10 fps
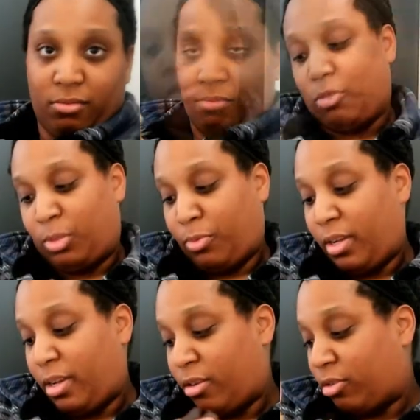So
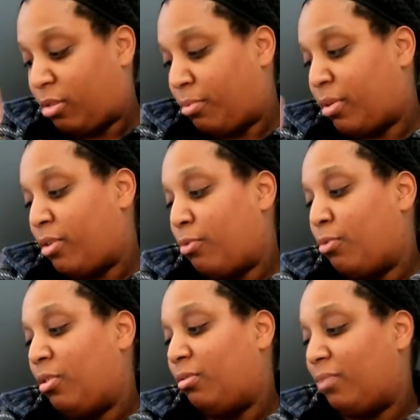Springhares are pretty
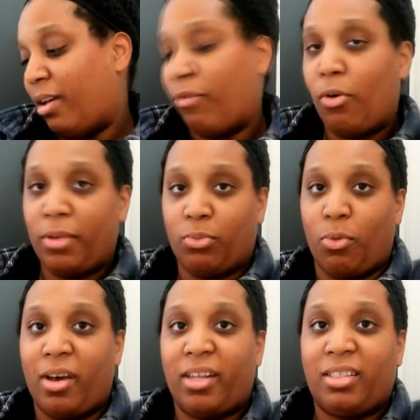cool. I've always
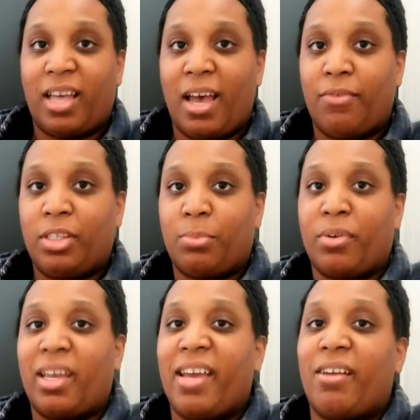wanted to have a
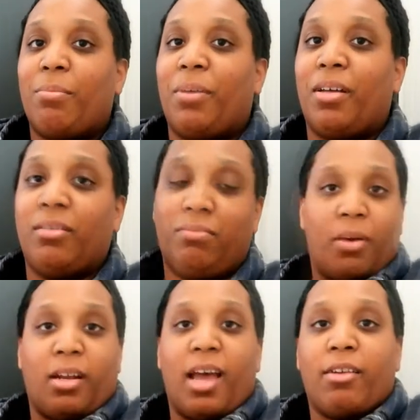Springhare,
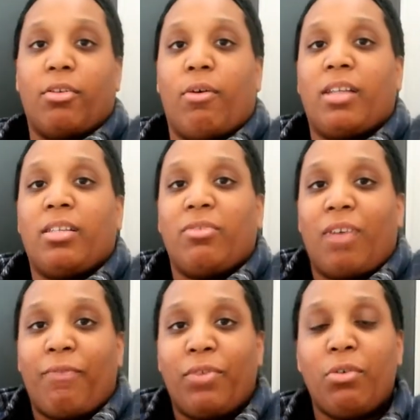but I don't know, I
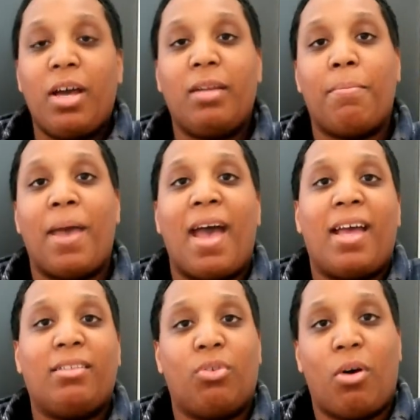feel kind of
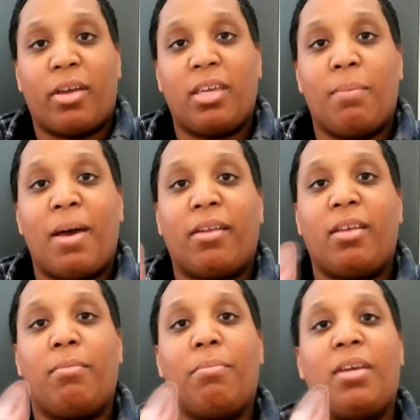bad talking about
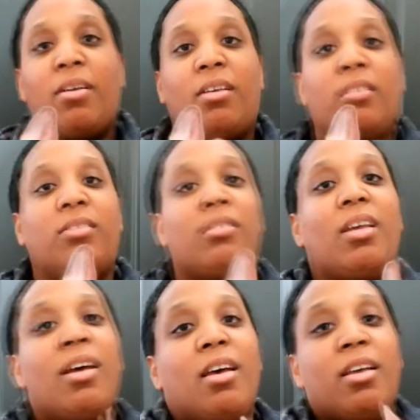him because
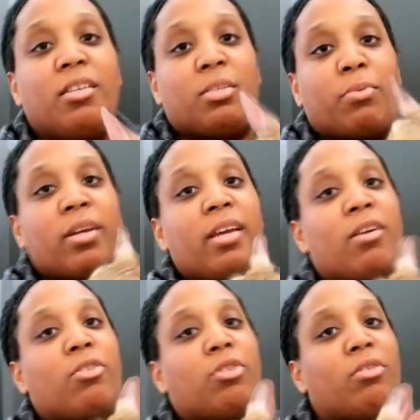
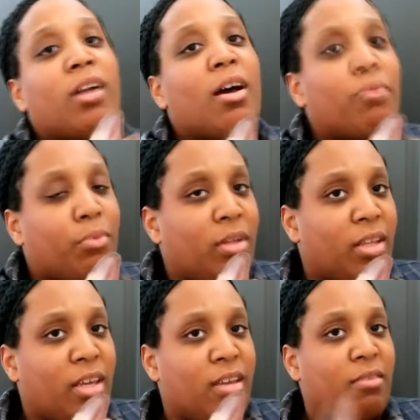Springhares are not
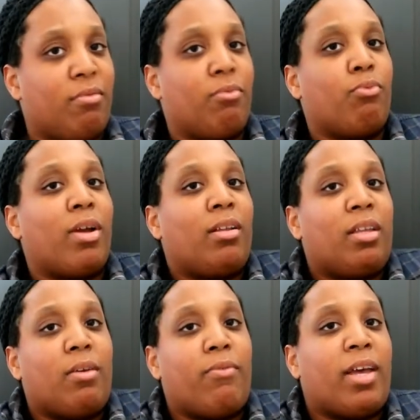really
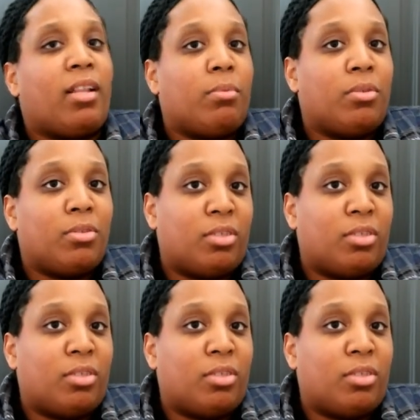readily available.